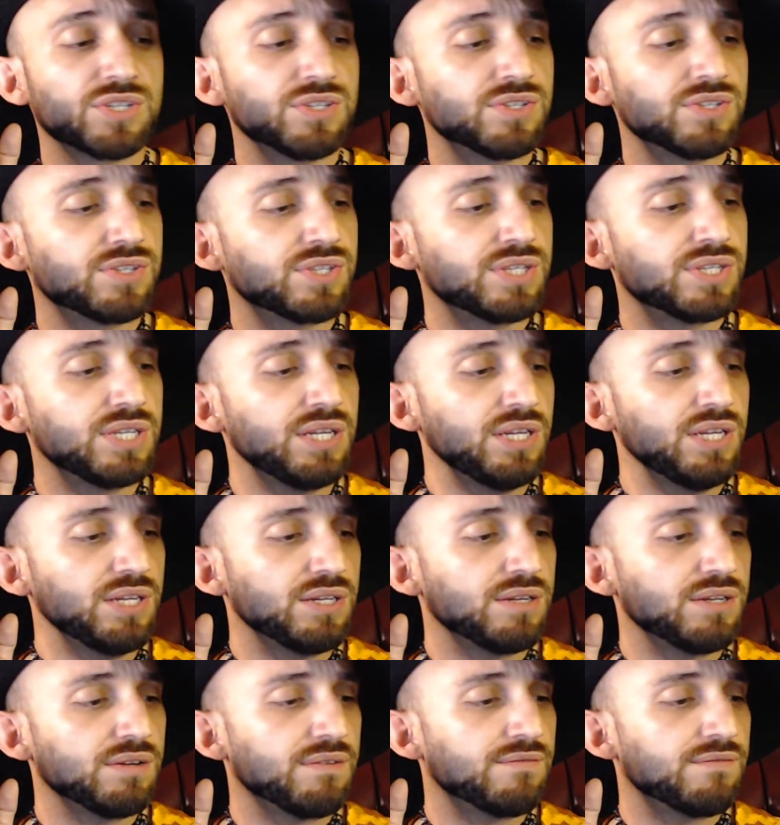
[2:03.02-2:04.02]

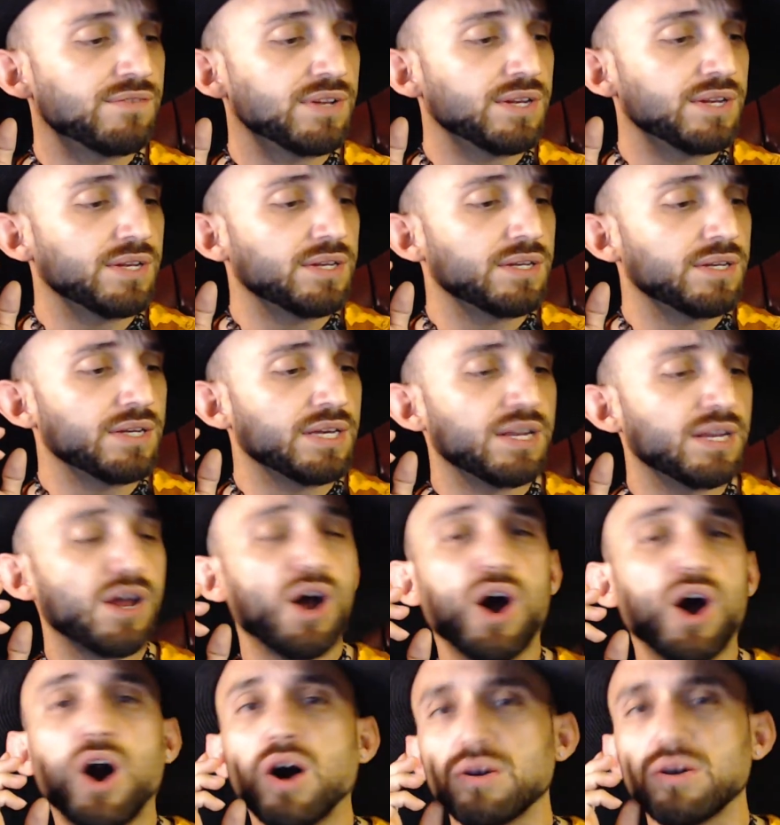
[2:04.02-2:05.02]
conceived, it
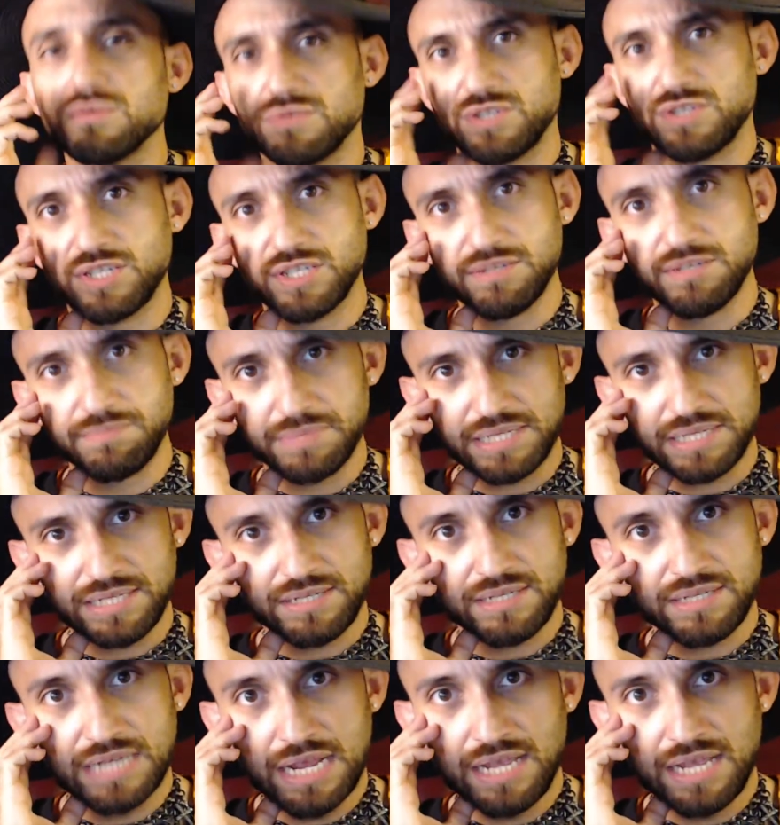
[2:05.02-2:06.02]
haunted me
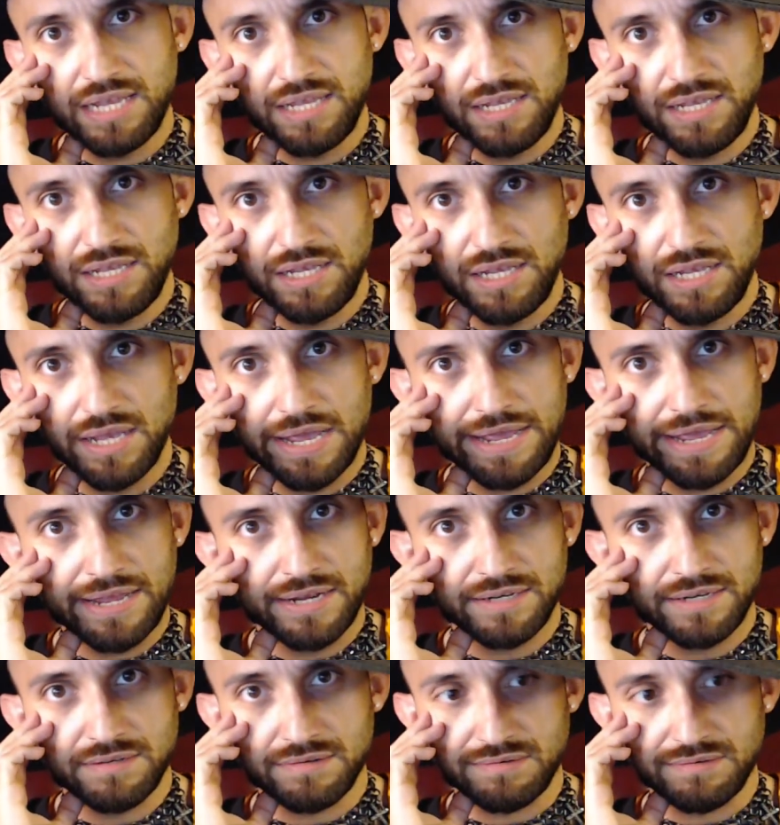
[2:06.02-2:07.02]
day
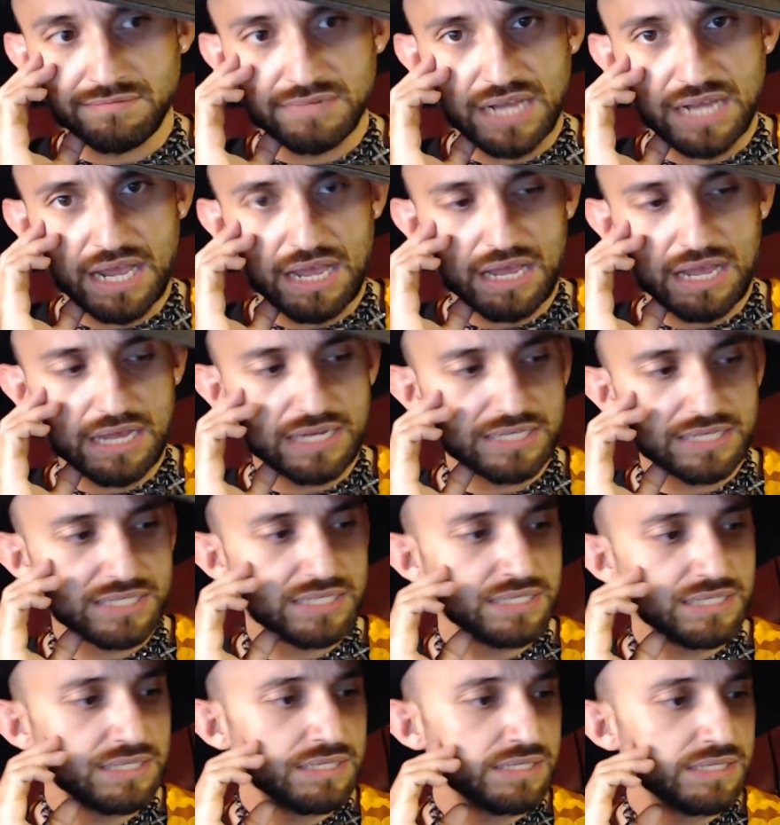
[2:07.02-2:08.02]
and
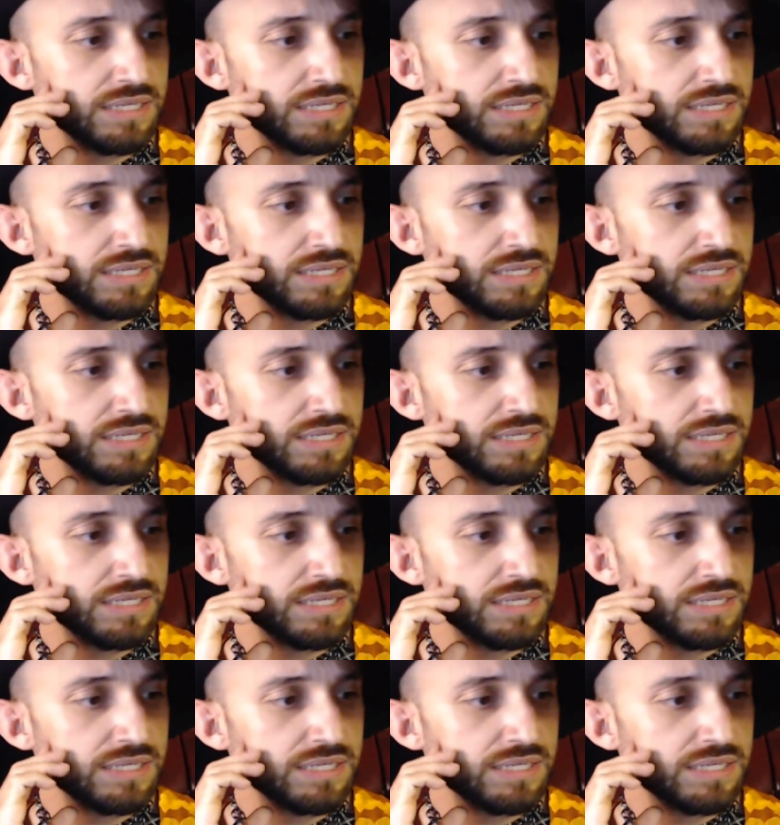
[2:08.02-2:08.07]
night.